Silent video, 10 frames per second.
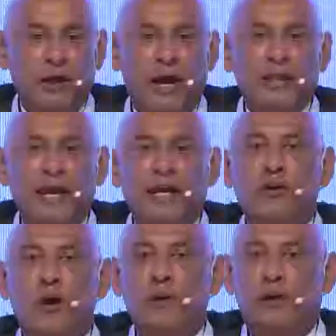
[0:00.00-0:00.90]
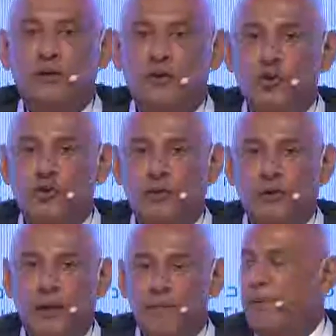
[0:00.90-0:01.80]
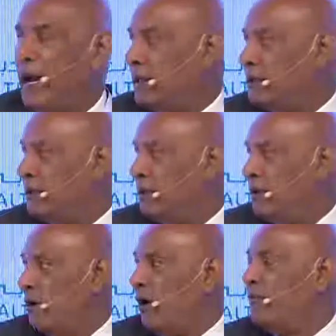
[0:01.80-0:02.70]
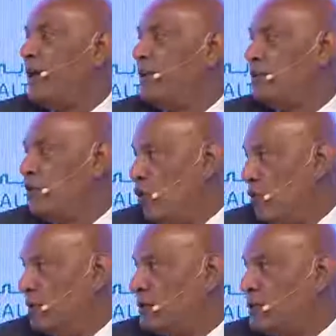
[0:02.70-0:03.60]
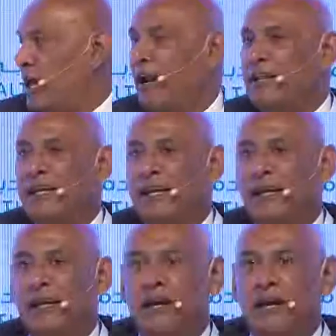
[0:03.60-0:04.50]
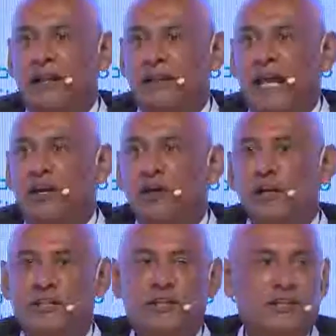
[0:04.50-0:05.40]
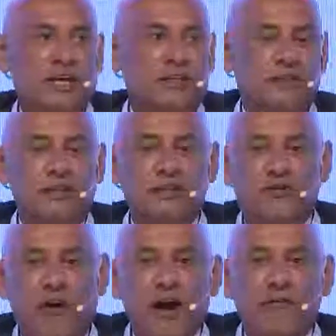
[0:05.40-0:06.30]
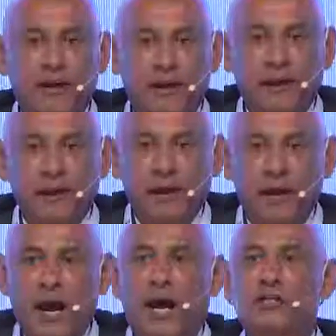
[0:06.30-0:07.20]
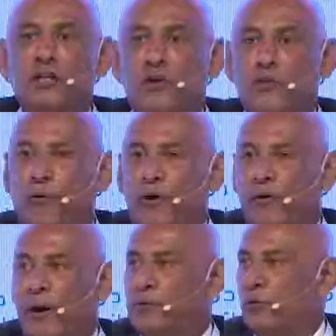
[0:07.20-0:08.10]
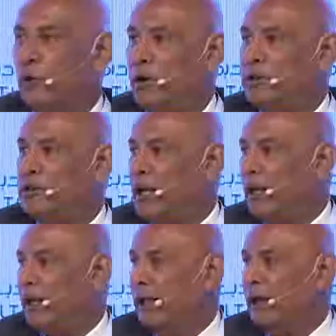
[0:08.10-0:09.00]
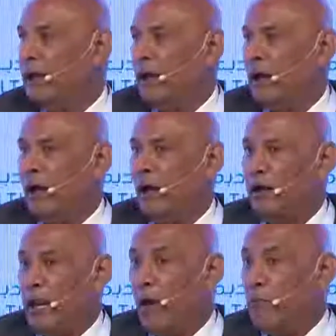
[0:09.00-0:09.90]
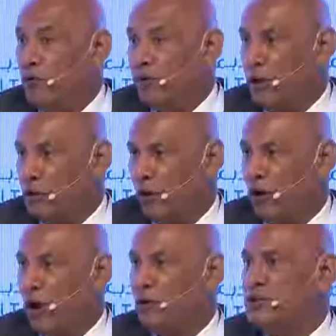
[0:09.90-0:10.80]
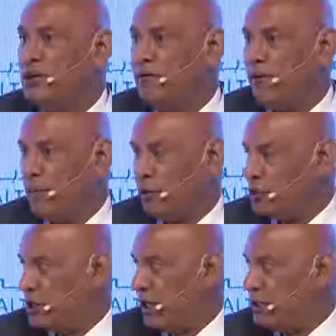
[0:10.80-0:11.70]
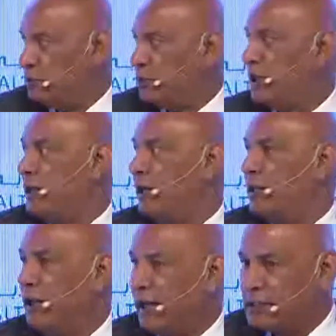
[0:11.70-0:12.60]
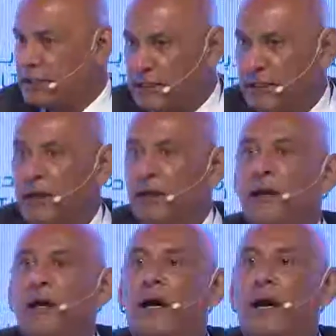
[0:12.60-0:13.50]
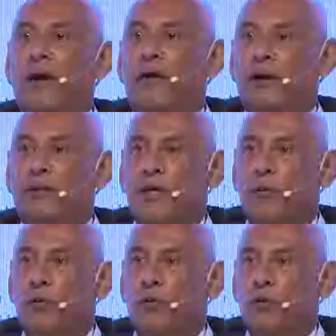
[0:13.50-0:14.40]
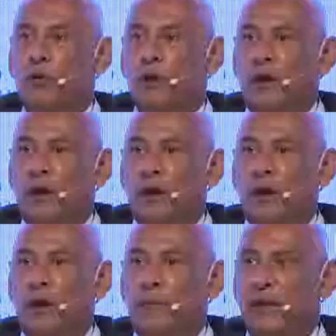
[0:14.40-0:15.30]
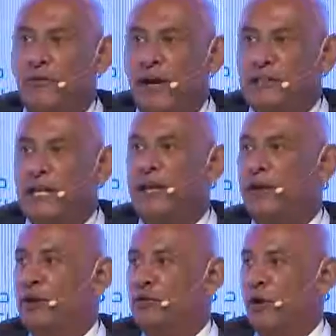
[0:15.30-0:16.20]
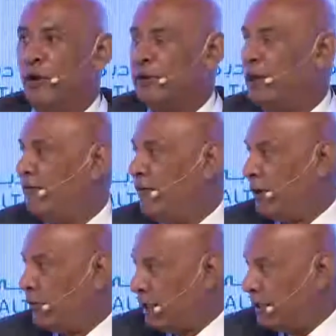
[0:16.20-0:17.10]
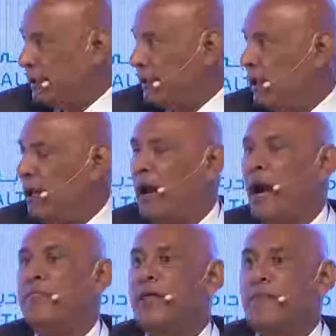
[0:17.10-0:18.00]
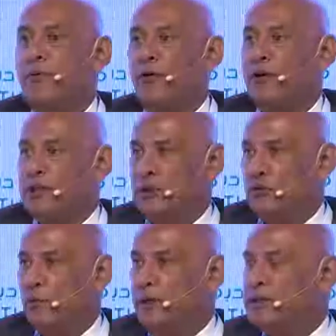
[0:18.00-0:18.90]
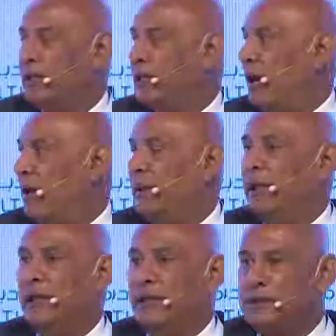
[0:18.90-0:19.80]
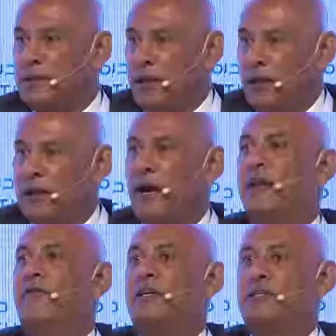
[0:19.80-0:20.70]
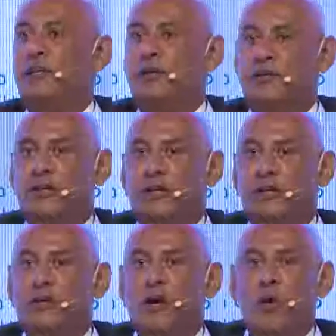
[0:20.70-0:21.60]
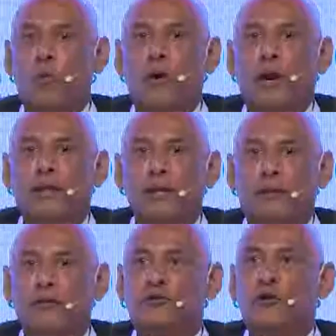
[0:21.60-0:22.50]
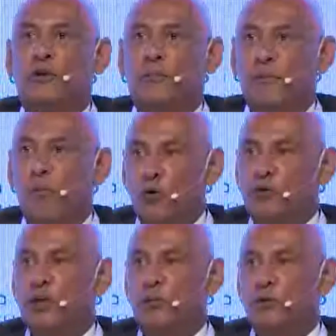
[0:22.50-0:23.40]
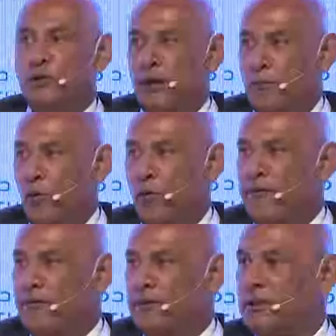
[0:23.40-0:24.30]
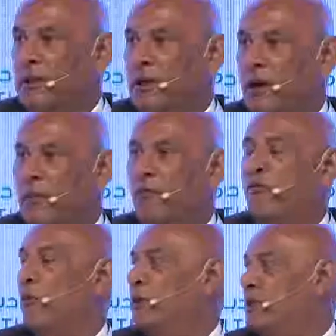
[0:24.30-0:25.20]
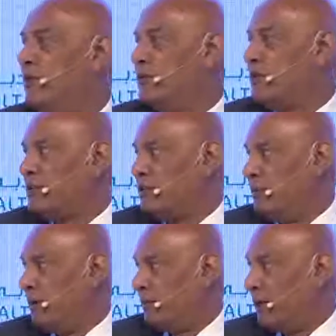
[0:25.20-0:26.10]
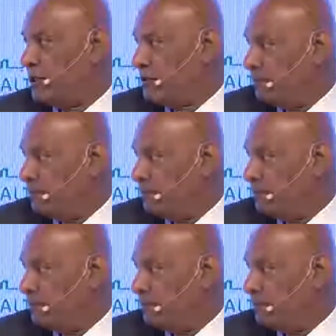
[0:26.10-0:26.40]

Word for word: And the economic and social impact of that is enormous. And I think that early success is driving our genome program towards studying, uh, now moving into oncology and pharmacogenetics, which I think are the next uh, areas that will uh, be translated into healthcare very quickly, and then progressing to obesity, diabetes, cardiovascular disease, where I think there is going to be more sequencing and more effort before we see results in the population.